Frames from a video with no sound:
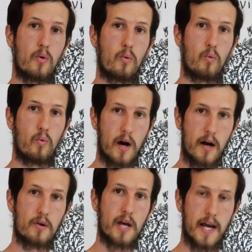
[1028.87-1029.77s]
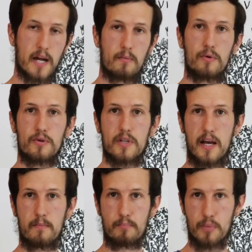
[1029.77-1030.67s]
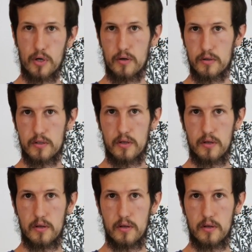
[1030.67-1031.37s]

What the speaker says: wild animals and birds.